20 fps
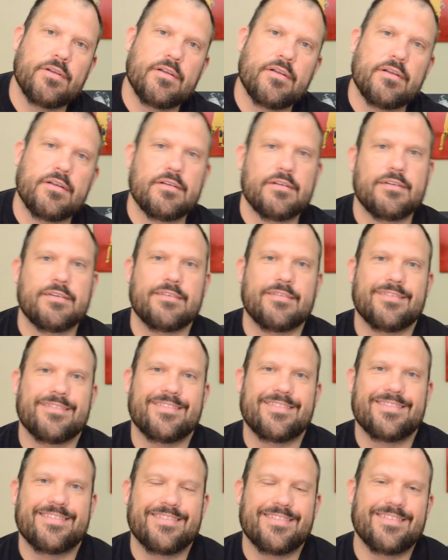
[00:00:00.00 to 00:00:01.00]

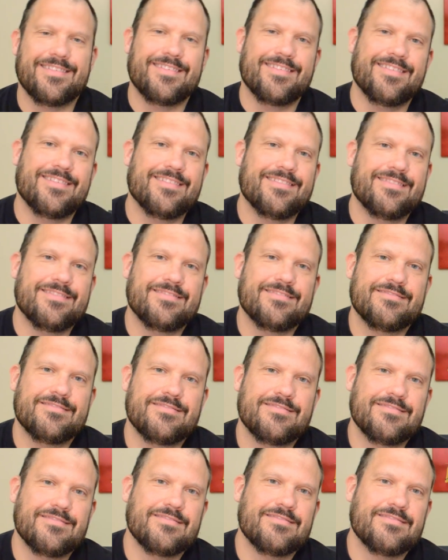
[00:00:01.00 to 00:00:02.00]

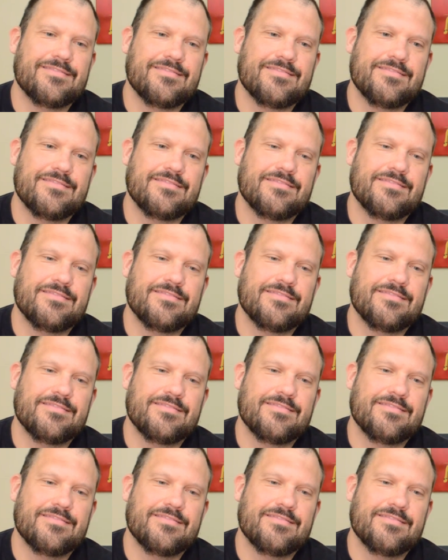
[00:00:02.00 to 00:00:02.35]
(silent)